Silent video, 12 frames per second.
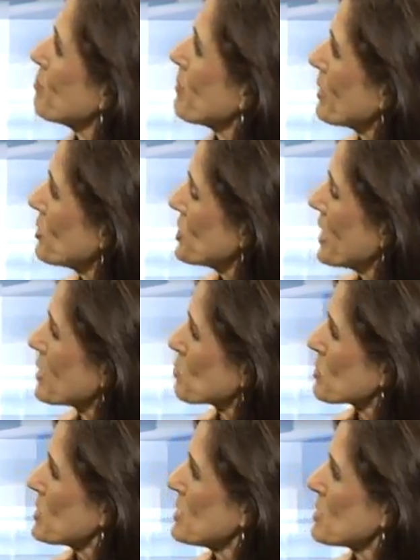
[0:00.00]
Better chance we'll
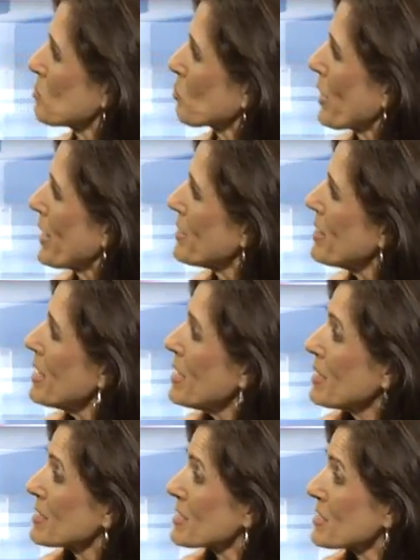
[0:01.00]
see some rain.
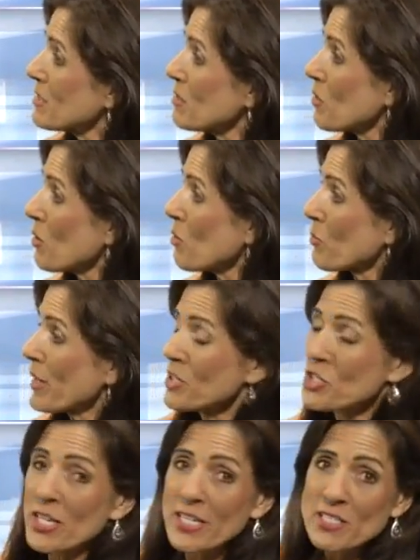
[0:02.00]
Still low rain
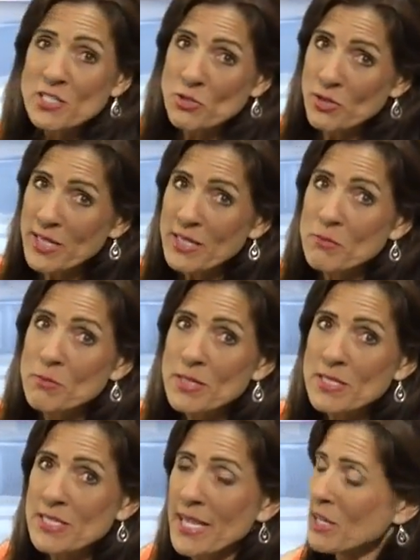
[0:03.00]
chances are hit and miss
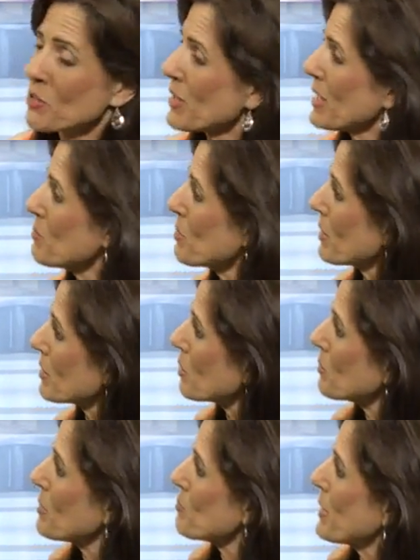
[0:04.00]
Saturday, but a little
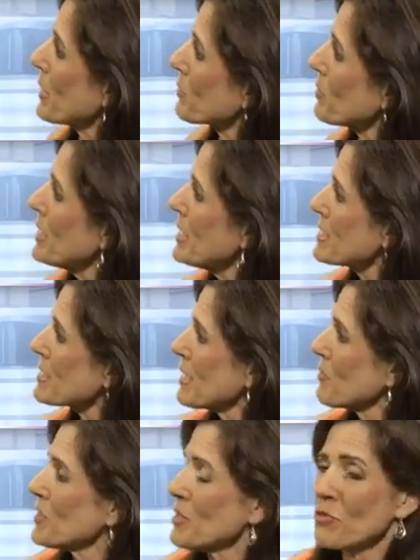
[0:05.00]
bit better.
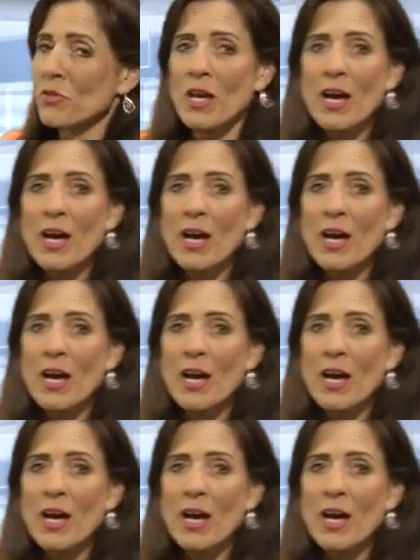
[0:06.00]
70 for the